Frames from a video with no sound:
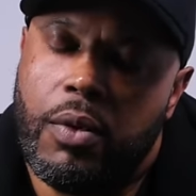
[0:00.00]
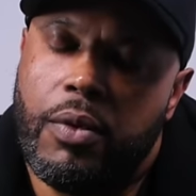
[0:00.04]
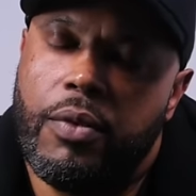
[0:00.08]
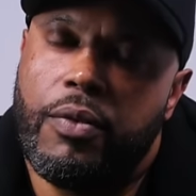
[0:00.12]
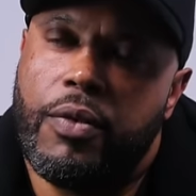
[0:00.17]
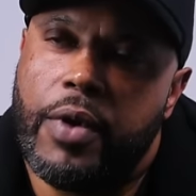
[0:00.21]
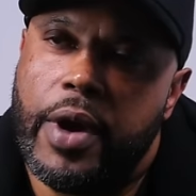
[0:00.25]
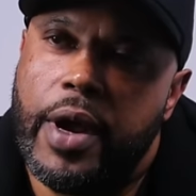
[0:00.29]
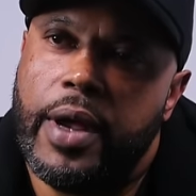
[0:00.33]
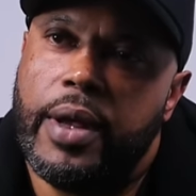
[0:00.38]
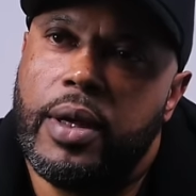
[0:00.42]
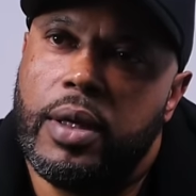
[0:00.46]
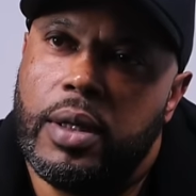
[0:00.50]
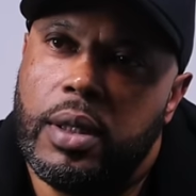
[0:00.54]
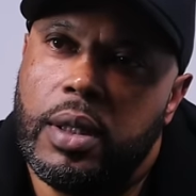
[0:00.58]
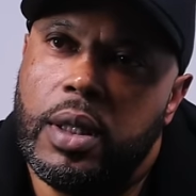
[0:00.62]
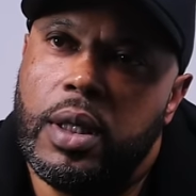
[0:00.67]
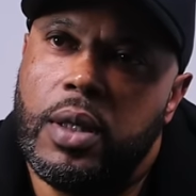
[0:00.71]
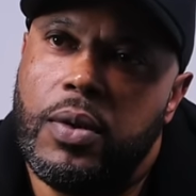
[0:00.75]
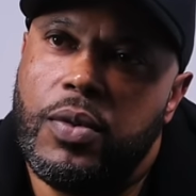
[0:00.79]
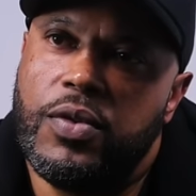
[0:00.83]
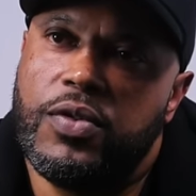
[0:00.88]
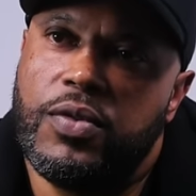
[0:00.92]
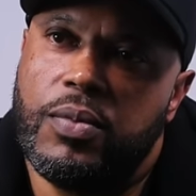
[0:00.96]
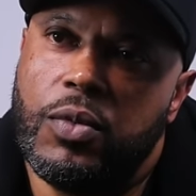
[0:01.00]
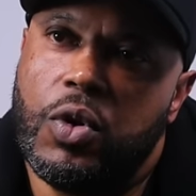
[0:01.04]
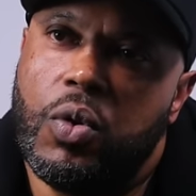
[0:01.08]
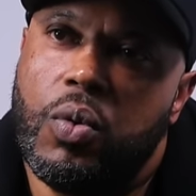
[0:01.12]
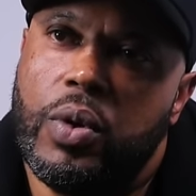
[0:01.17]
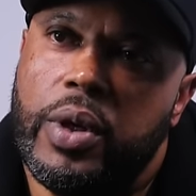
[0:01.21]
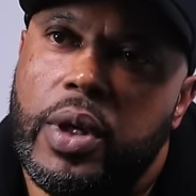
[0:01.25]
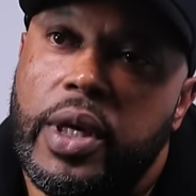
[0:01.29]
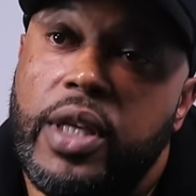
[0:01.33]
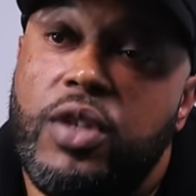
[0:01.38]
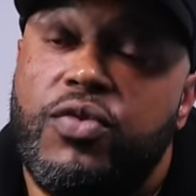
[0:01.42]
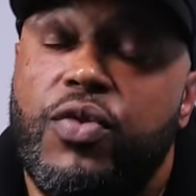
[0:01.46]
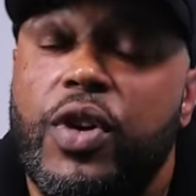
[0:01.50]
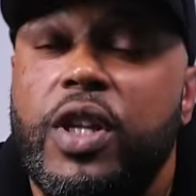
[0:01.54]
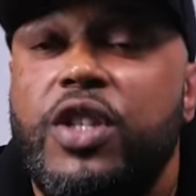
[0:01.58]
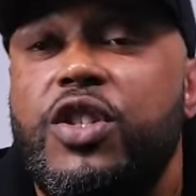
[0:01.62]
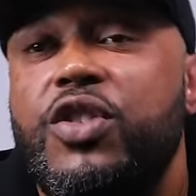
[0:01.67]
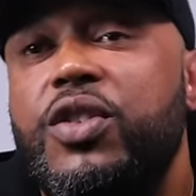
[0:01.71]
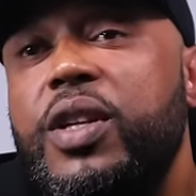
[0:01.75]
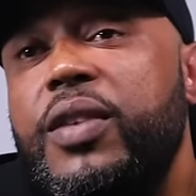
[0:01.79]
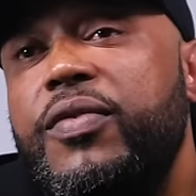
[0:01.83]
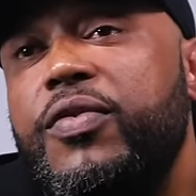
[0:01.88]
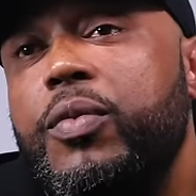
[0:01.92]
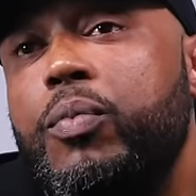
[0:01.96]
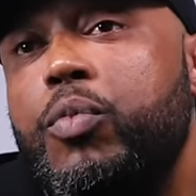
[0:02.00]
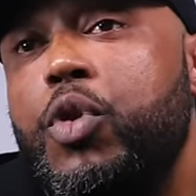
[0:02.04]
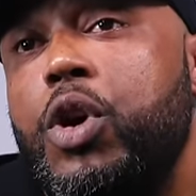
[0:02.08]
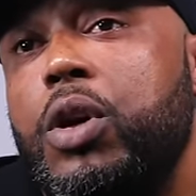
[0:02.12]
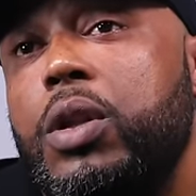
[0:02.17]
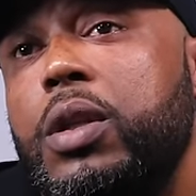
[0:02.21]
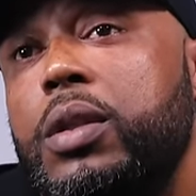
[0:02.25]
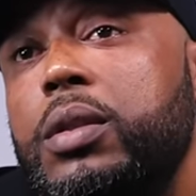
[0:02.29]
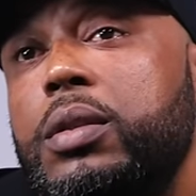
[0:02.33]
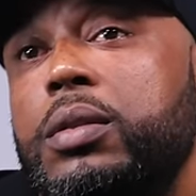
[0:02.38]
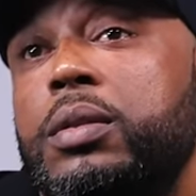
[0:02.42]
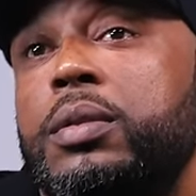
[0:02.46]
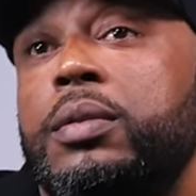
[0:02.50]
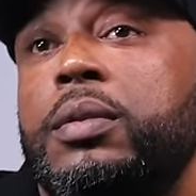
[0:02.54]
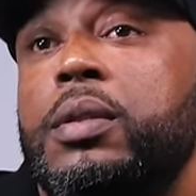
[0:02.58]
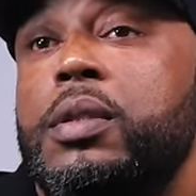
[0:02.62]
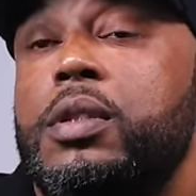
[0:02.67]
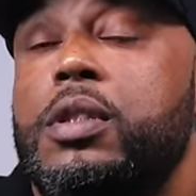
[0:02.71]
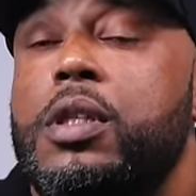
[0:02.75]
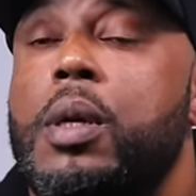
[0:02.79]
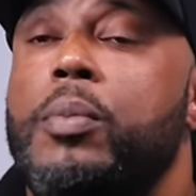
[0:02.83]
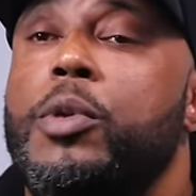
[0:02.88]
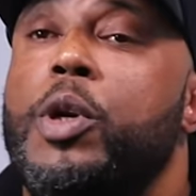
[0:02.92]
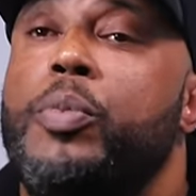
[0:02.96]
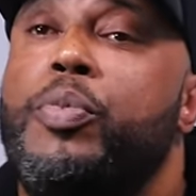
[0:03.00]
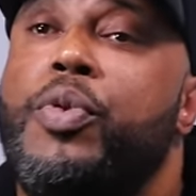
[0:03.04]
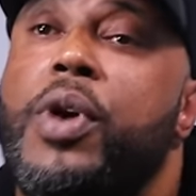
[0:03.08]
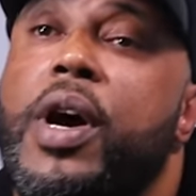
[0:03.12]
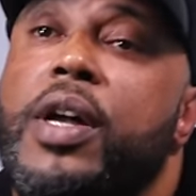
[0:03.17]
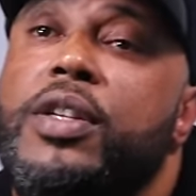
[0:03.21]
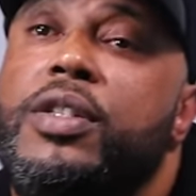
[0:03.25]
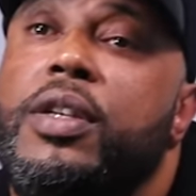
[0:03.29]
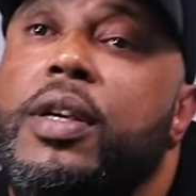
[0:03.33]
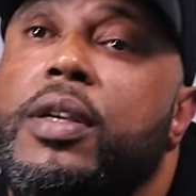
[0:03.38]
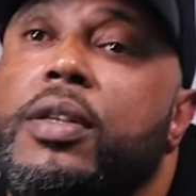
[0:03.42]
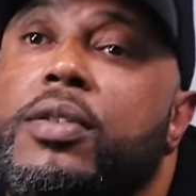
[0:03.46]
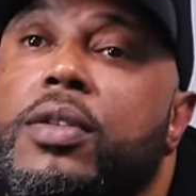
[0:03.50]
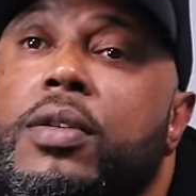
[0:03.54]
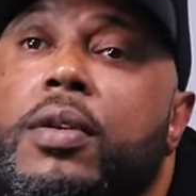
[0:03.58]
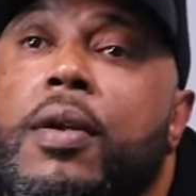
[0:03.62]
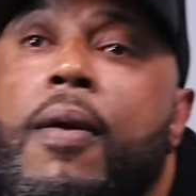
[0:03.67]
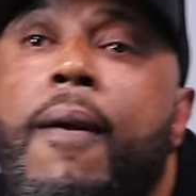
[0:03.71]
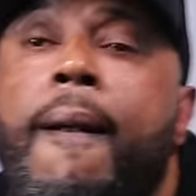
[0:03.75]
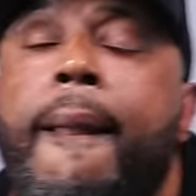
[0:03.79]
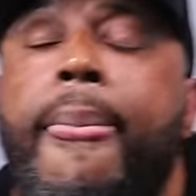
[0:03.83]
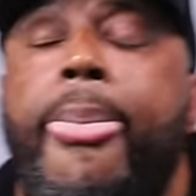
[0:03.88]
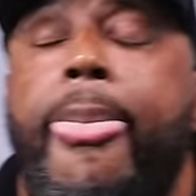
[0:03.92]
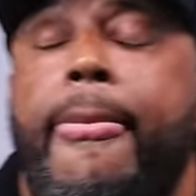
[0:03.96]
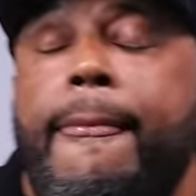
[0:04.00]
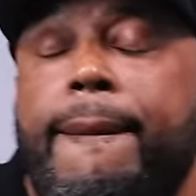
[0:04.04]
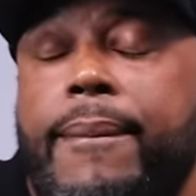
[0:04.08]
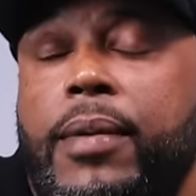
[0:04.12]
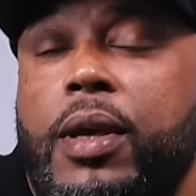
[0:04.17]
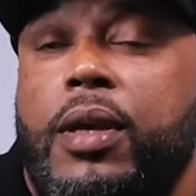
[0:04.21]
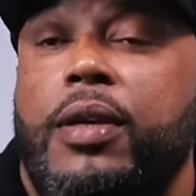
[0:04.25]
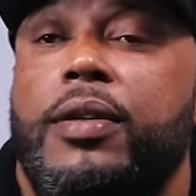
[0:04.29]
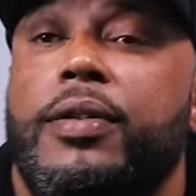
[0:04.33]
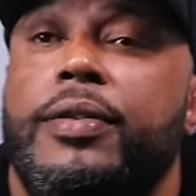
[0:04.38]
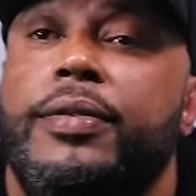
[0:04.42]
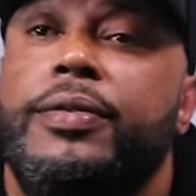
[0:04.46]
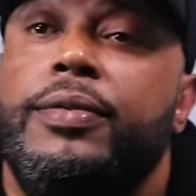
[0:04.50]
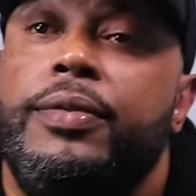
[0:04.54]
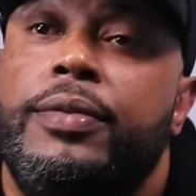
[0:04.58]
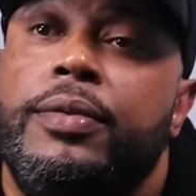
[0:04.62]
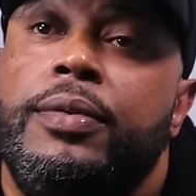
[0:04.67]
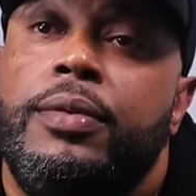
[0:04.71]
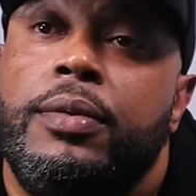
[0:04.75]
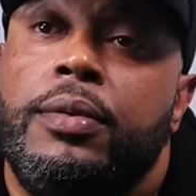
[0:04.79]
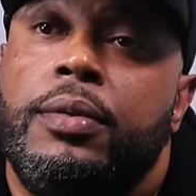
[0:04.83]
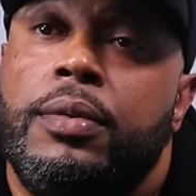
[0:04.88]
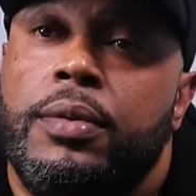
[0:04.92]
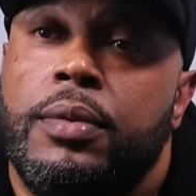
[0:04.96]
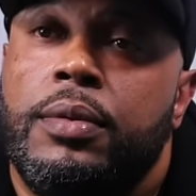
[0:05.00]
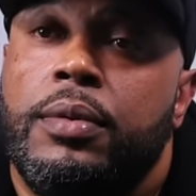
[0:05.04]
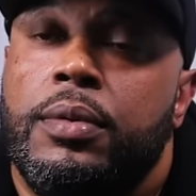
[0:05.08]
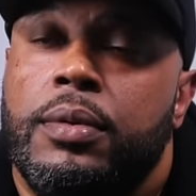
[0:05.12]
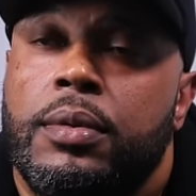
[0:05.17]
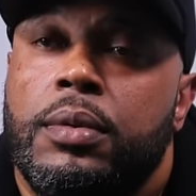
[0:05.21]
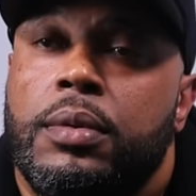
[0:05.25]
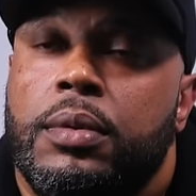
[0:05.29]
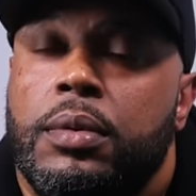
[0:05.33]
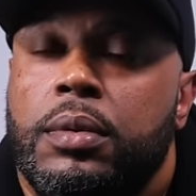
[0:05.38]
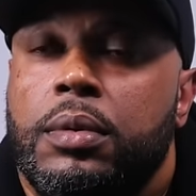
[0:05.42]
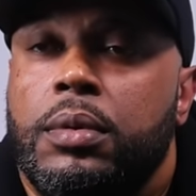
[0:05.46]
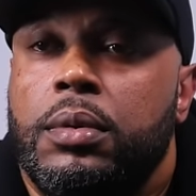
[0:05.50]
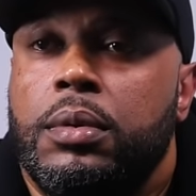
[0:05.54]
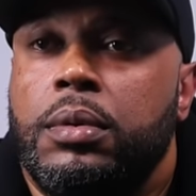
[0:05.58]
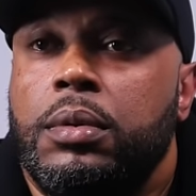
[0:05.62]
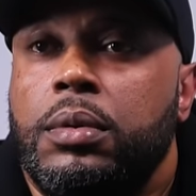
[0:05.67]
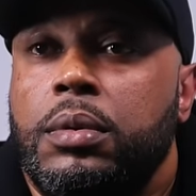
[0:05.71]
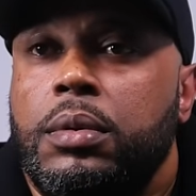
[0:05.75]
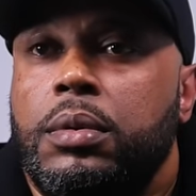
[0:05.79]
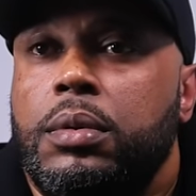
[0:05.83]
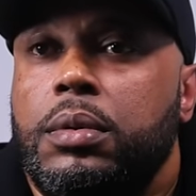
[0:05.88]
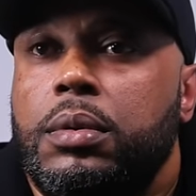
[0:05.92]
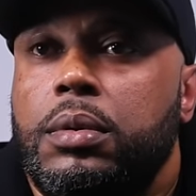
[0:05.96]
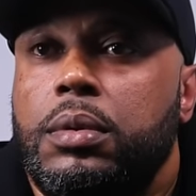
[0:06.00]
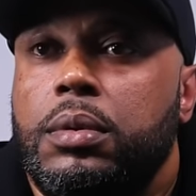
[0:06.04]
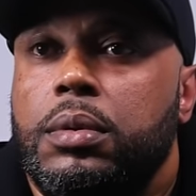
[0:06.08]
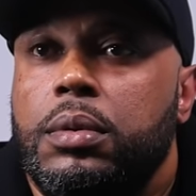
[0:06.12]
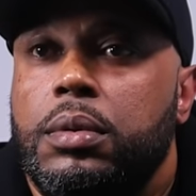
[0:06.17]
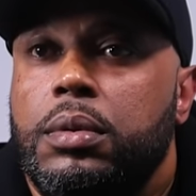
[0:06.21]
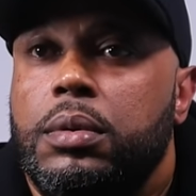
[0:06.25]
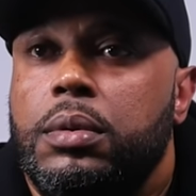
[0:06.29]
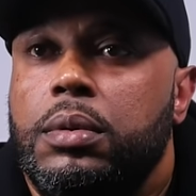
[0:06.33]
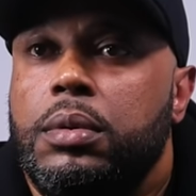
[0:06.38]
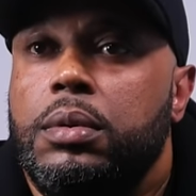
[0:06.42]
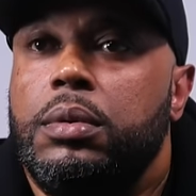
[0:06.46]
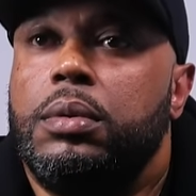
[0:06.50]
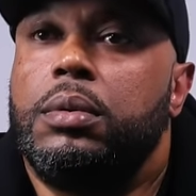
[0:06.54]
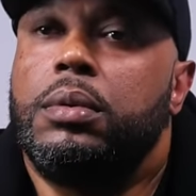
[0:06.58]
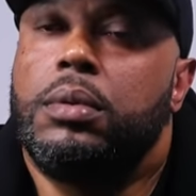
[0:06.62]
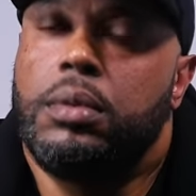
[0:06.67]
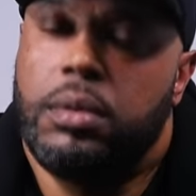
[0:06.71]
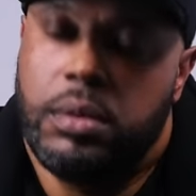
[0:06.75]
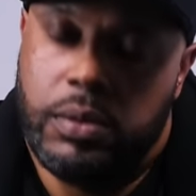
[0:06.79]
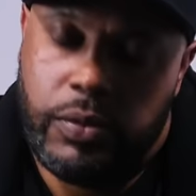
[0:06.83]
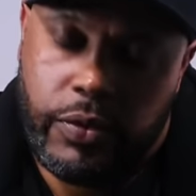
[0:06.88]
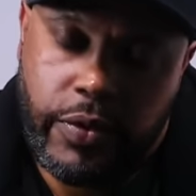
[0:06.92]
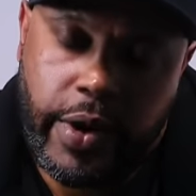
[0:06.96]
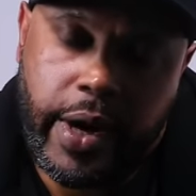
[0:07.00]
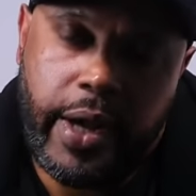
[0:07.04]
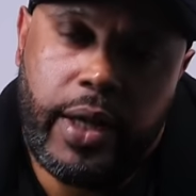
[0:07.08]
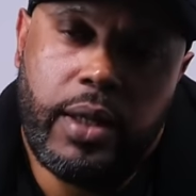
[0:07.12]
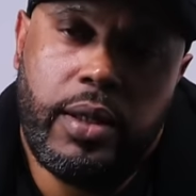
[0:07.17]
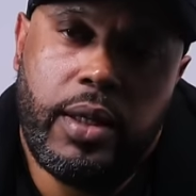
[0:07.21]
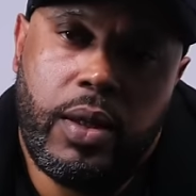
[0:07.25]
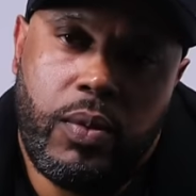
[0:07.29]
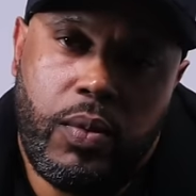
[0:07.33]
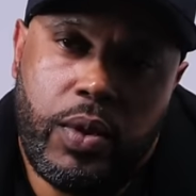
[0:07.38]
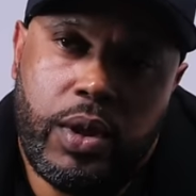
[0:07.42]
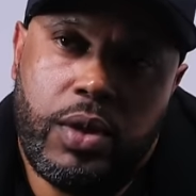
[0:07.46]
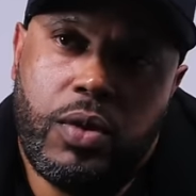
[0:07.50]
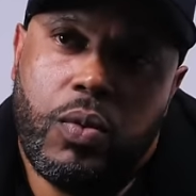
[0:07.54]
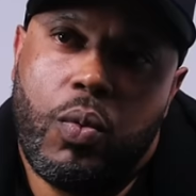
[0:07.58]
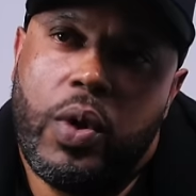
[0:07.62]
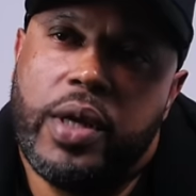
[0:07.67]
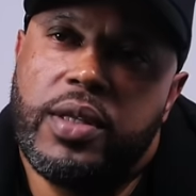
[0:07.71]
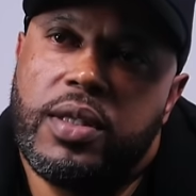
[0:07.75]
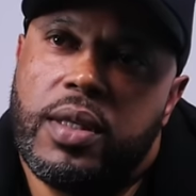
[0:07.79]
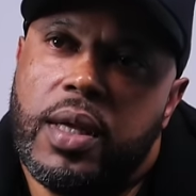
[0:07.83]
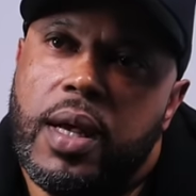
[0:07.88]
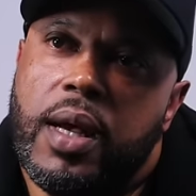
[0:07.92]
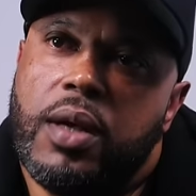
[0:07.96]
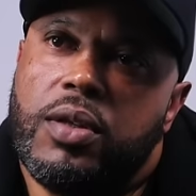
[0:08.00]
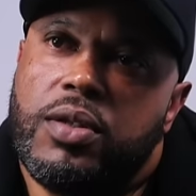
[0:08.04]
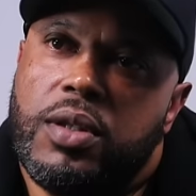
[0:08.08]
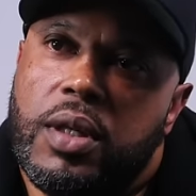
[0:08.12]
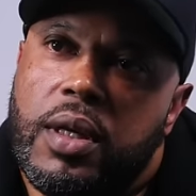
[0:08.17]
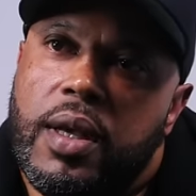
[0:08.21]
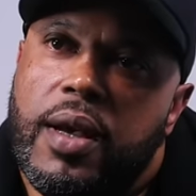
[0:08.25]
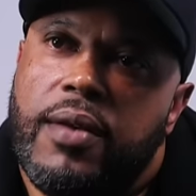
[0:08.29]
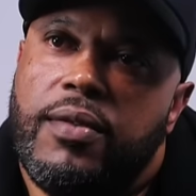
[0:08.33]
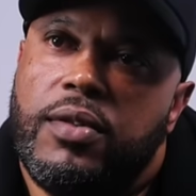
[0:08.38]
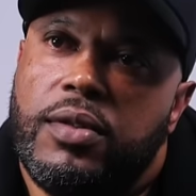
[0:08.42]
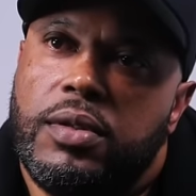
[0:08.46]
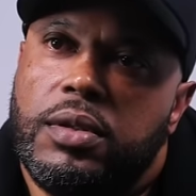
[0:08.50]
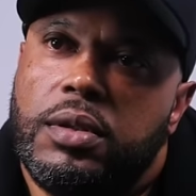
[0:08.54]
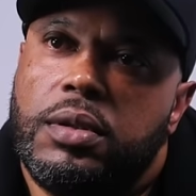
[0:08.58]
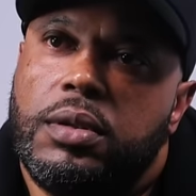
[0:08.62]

Right, he was from Queens. He's originally from Brooklyn the Project. Oh, okay. Yeah. Okay, and I guess he went to school with Jay Z. Right. They went to House together.